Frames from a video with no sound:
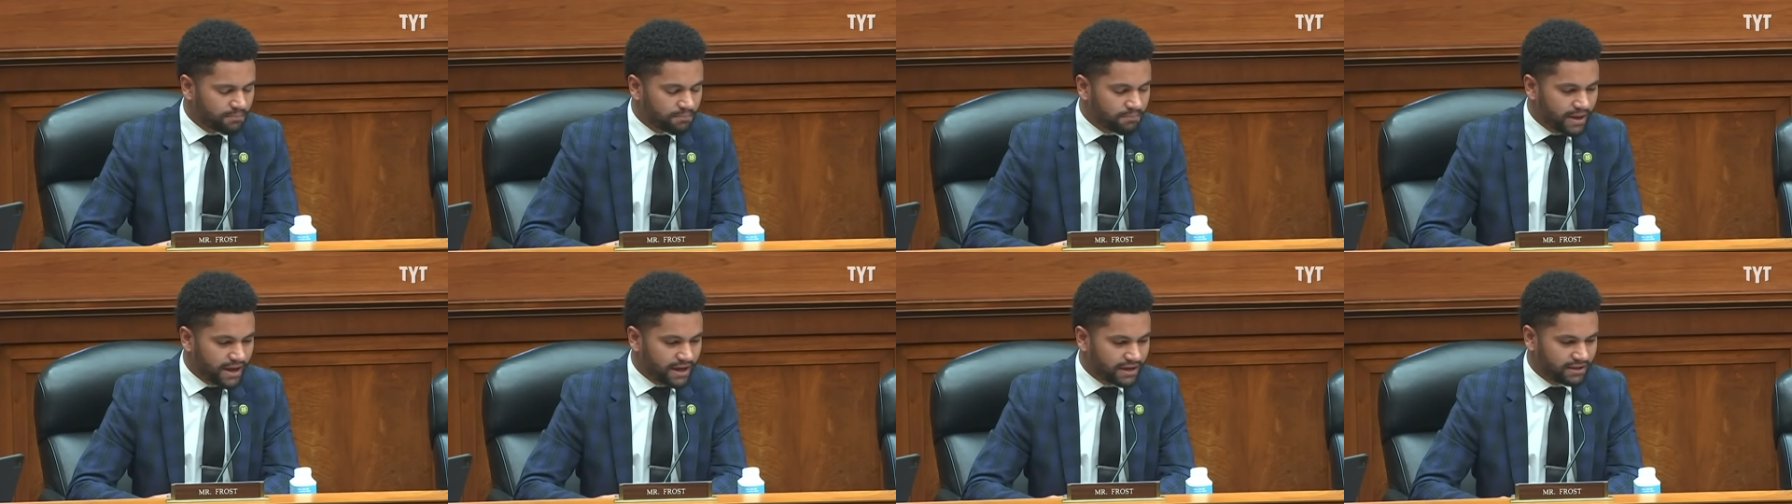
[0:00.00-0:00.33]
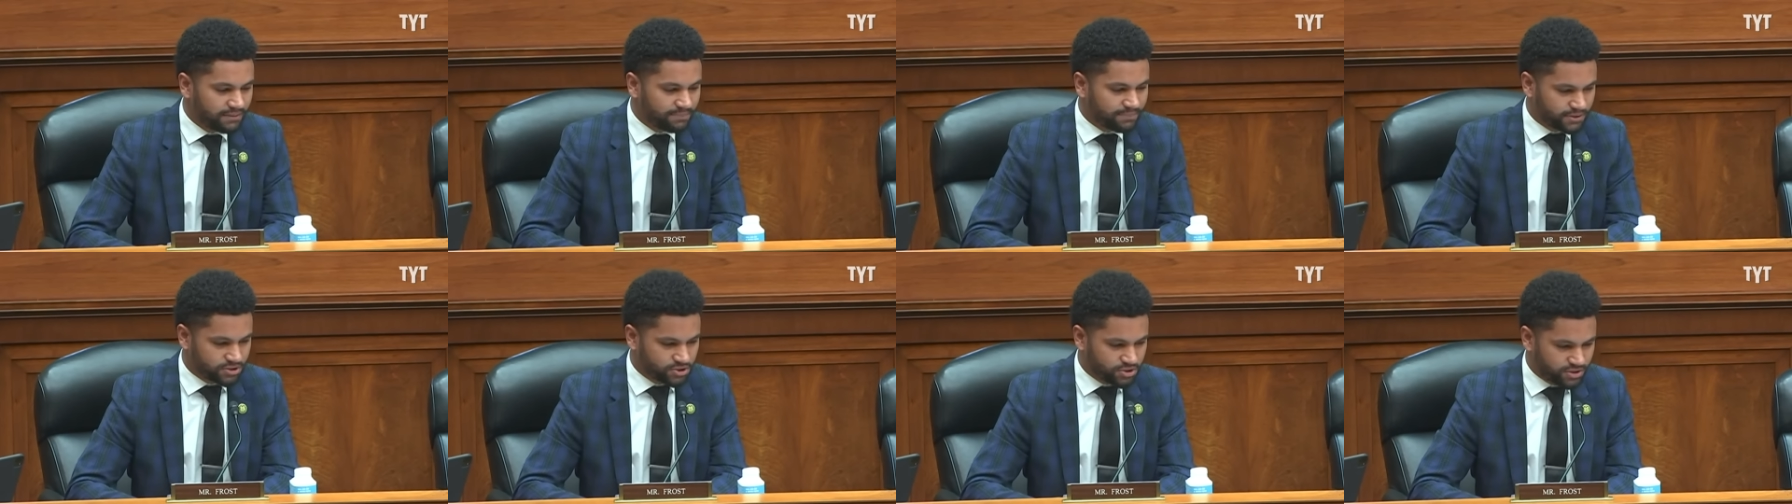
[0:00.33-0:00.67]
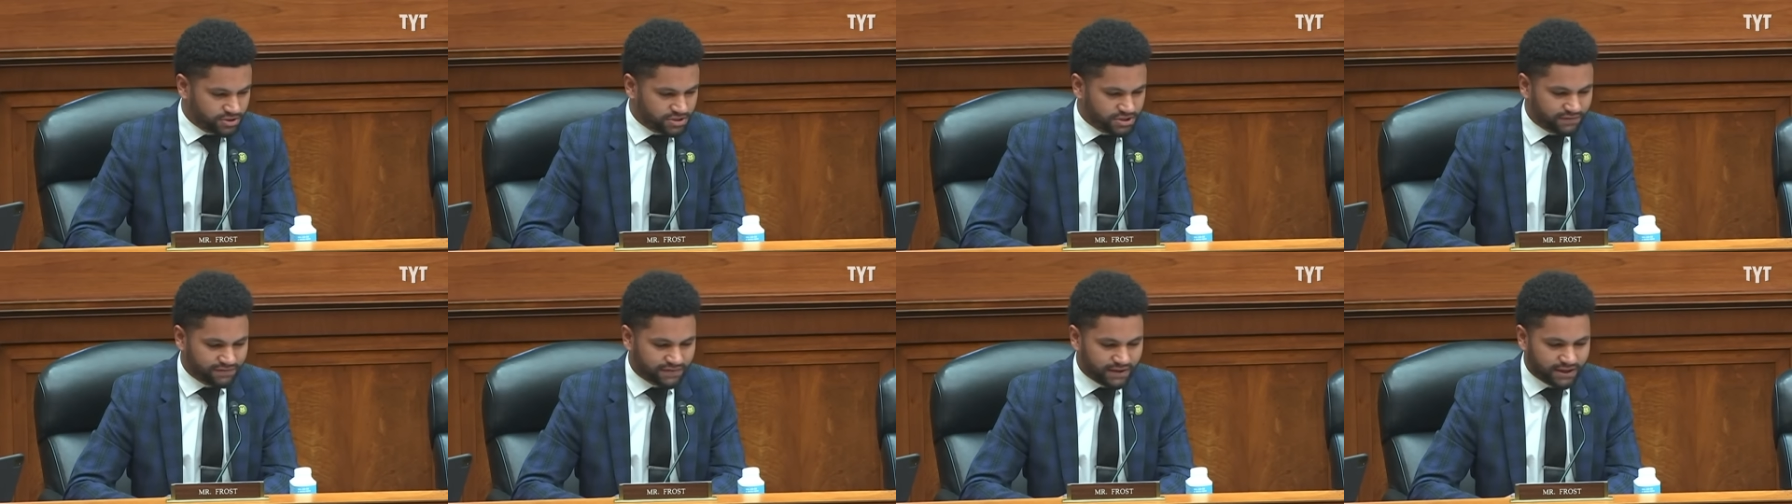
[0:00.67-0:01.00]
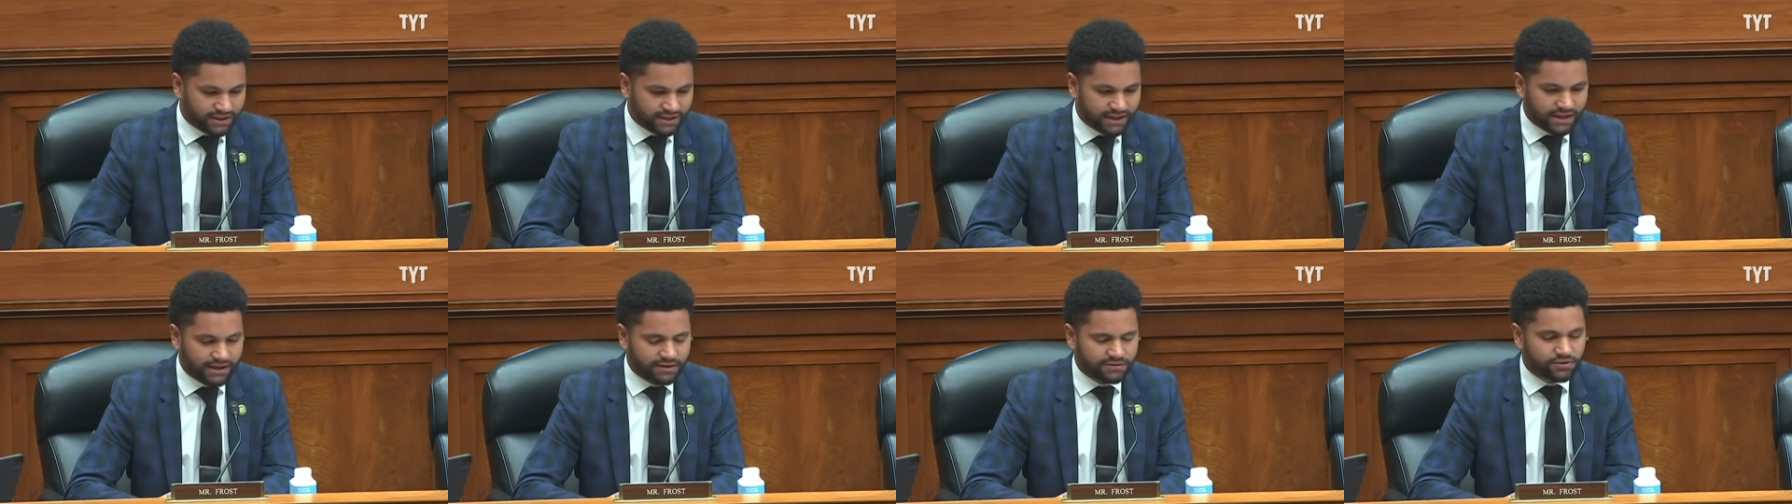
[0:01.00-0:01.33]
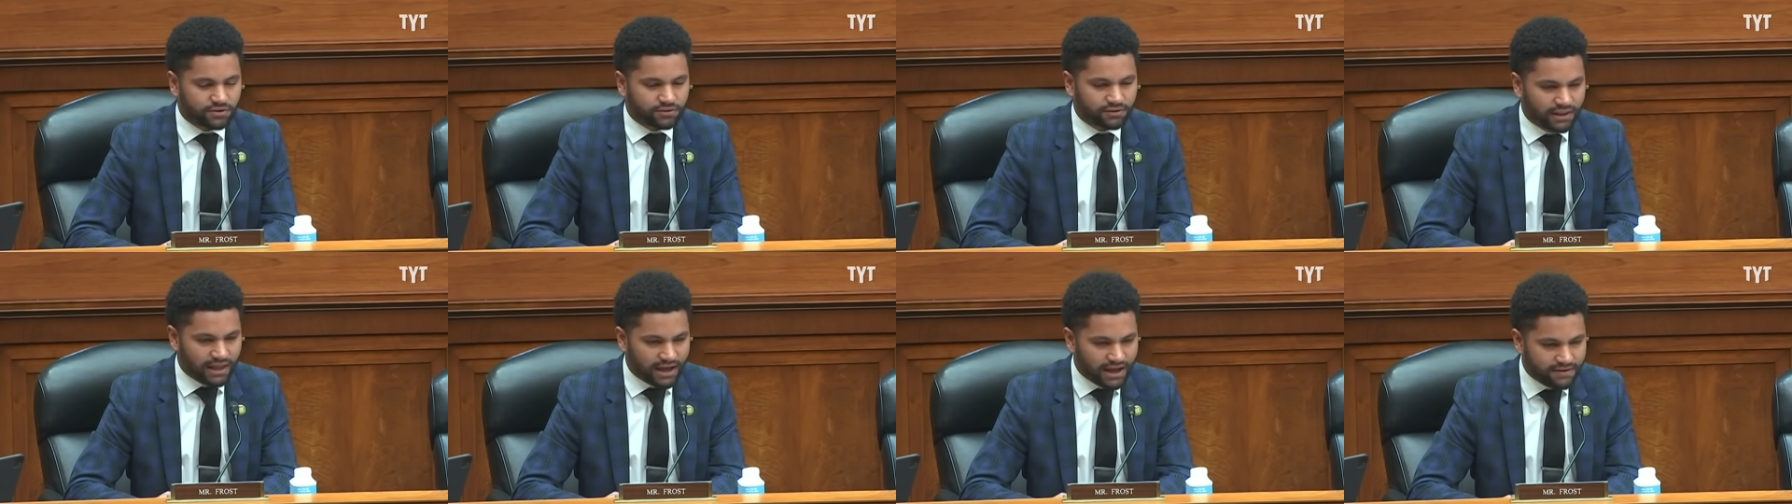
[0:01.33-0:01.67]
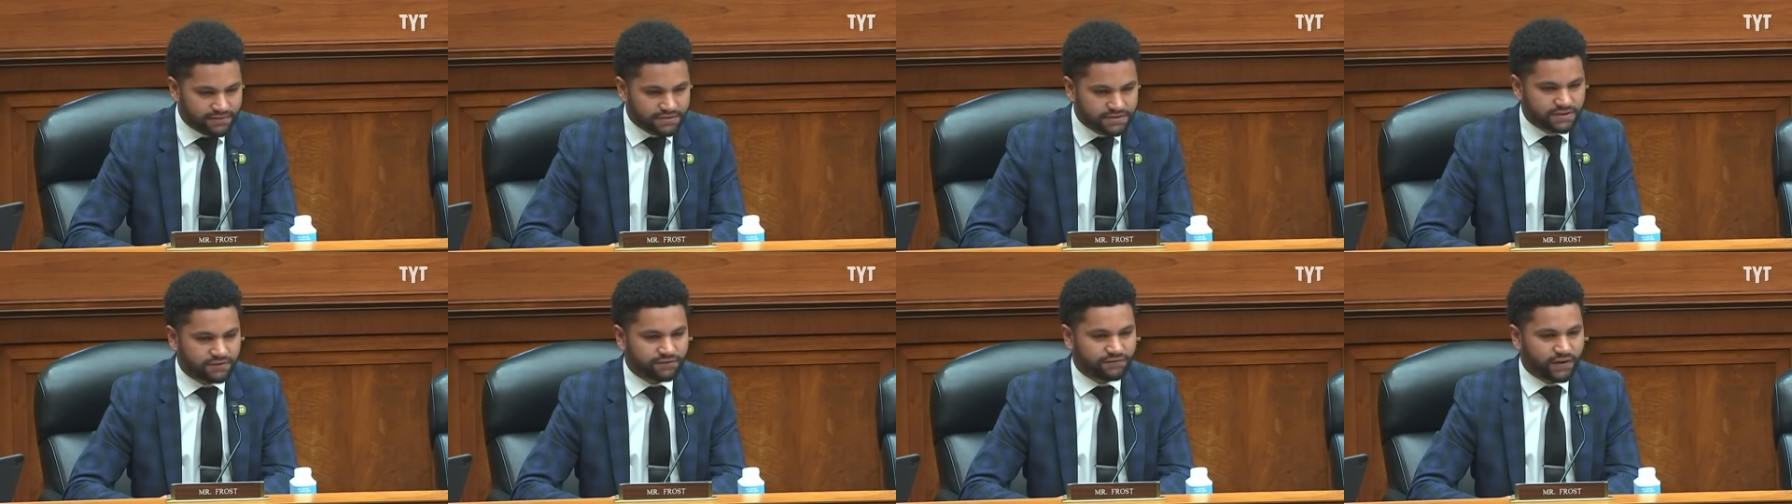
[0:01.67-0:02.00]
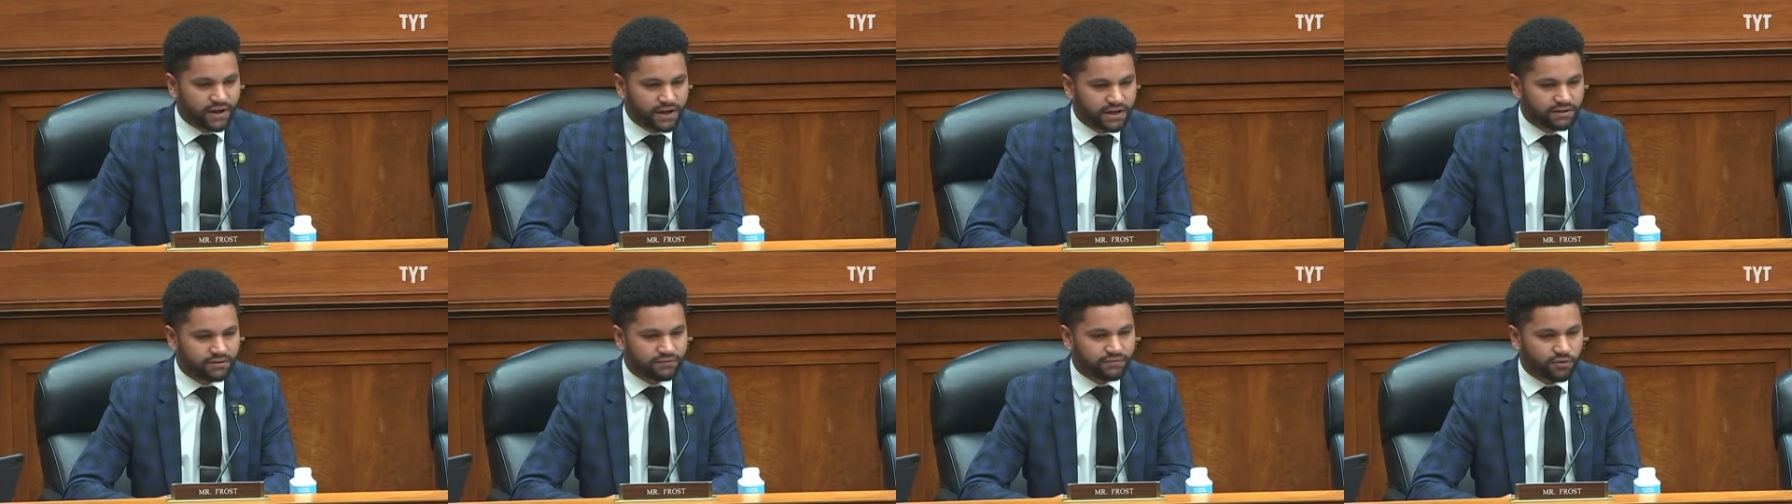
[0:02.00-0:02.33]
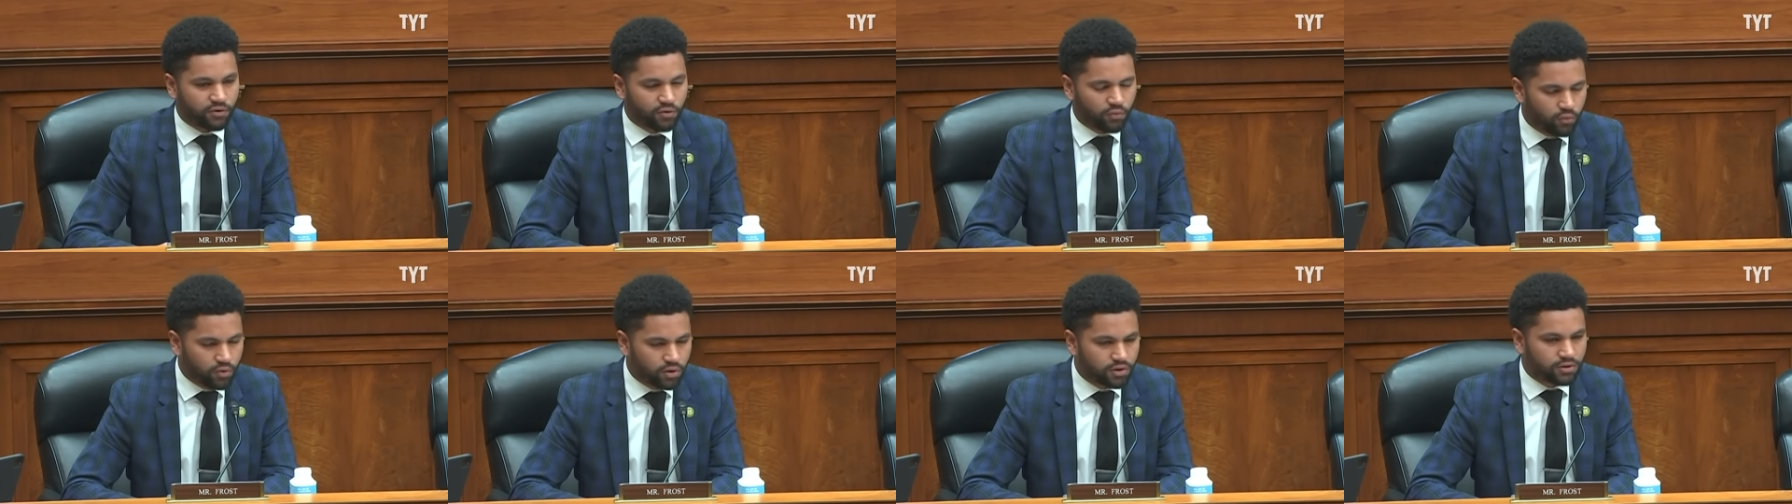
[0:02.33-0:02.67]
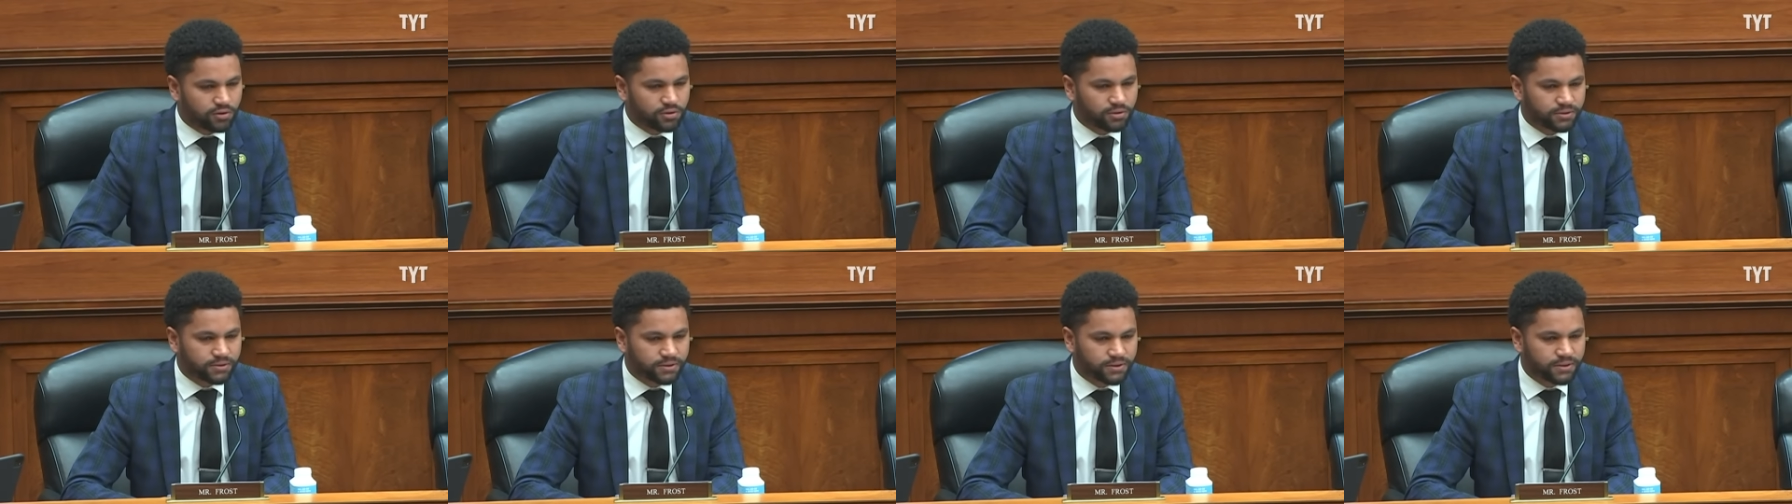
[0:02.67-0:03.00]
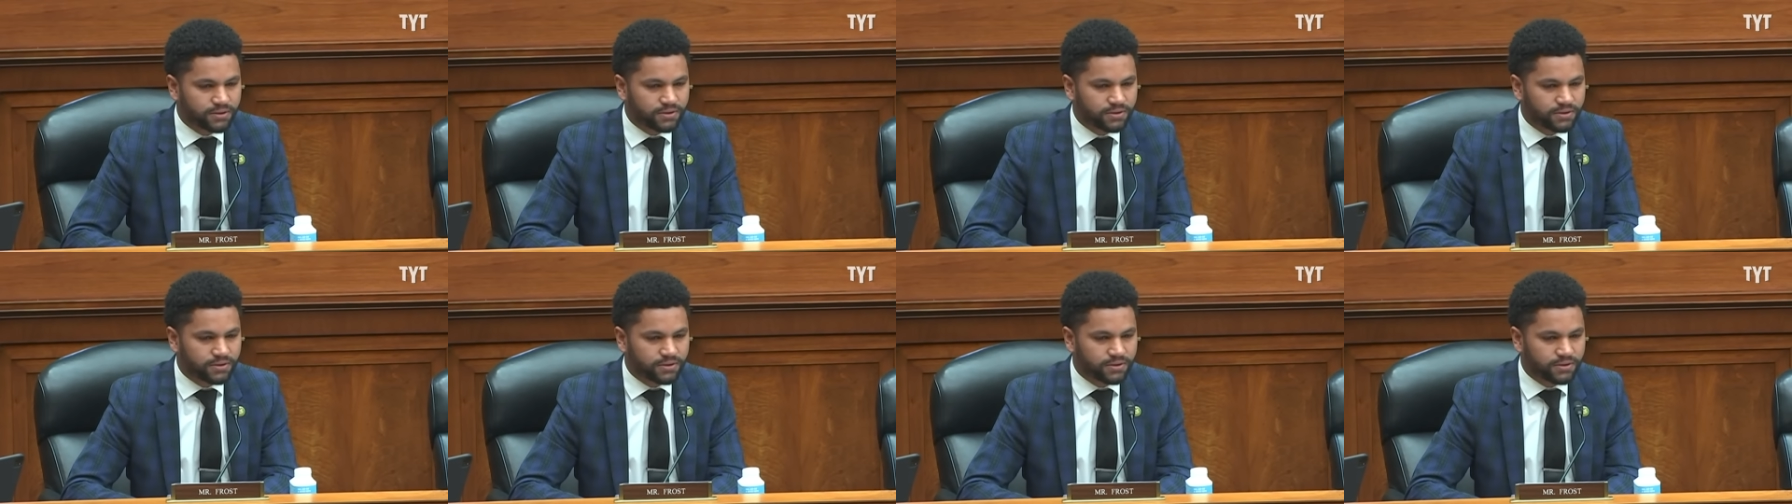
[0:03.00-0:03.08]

Manny and Patricia have dedicated their lives to fighting for a world